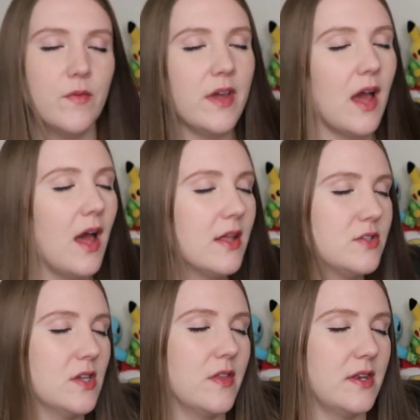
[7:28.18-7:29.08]
moving on
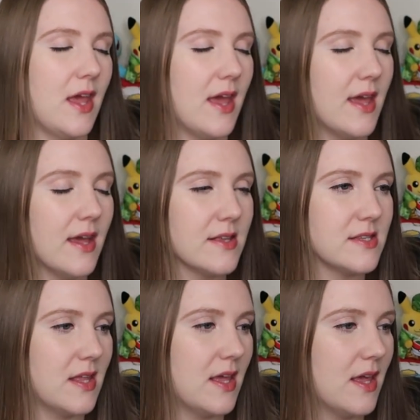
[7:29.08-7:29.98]
to the next
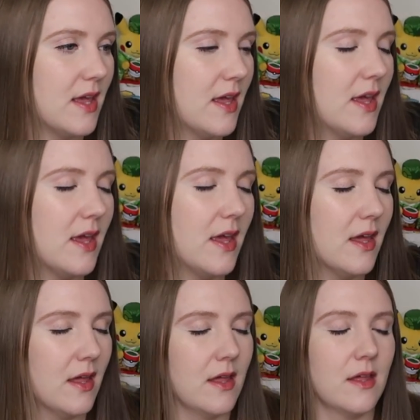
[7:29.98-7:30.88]
thing.